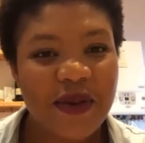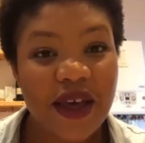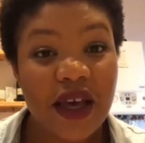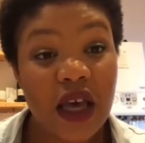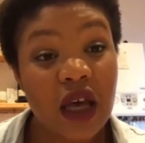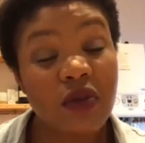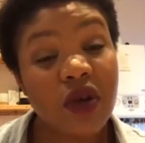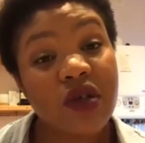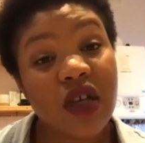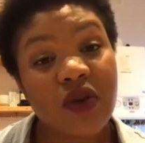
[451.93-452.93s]
I can,
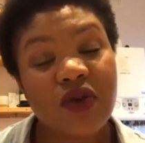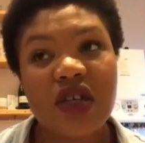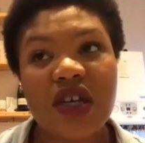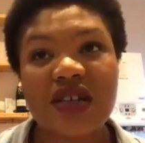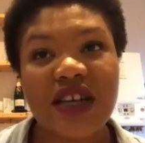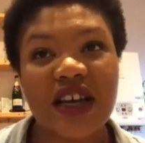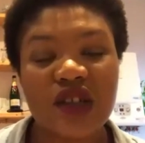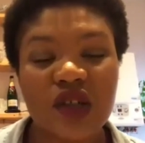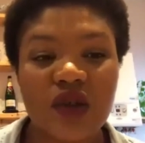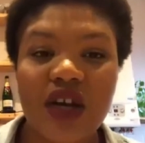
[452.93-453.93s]
because I also
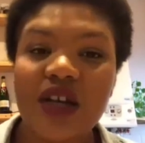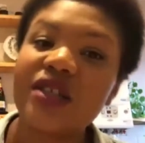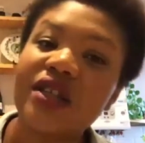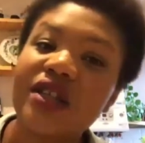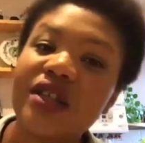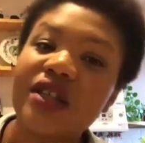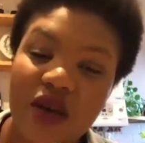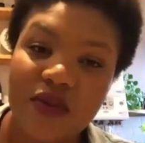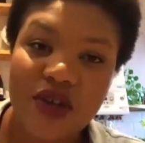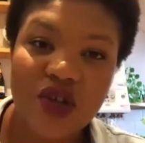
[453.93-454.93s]
contextualized her in the
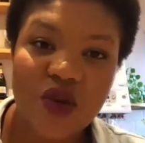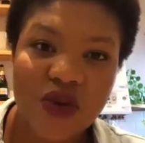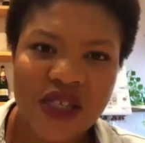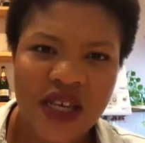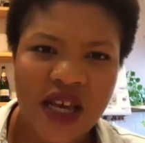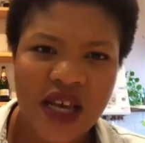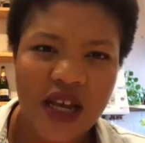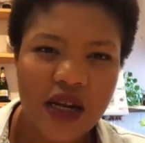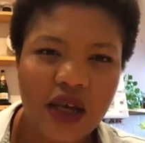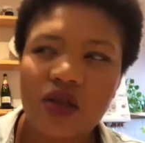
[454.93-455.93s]
time that she was in,
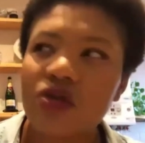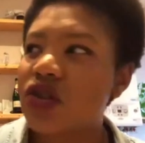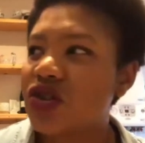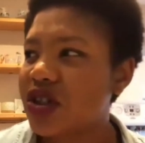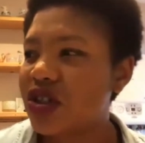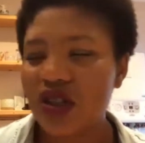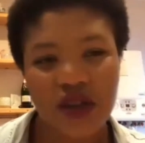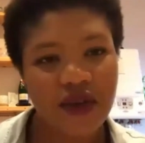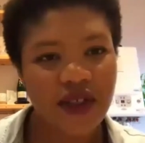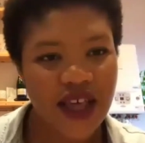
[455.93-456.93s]
and I thought if she could
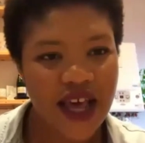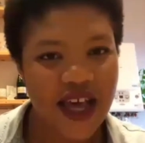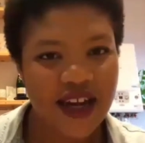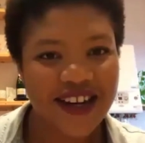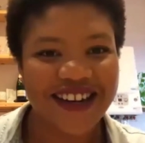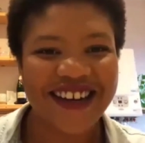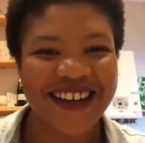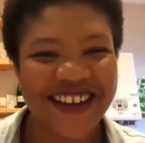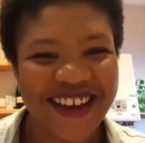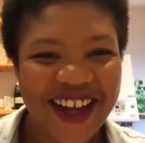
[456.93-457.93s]
do it then,
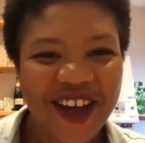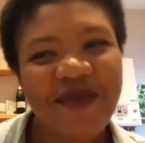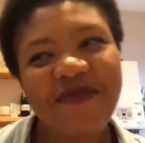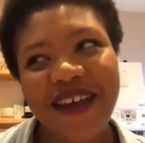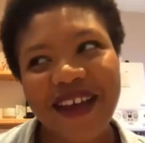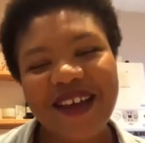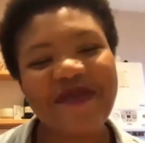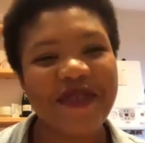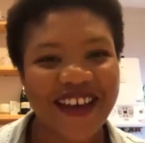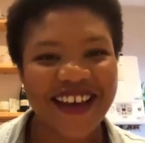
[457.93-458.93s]

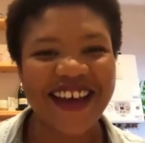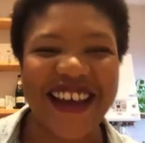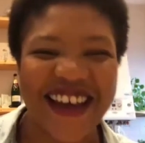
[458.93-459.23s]
maybe.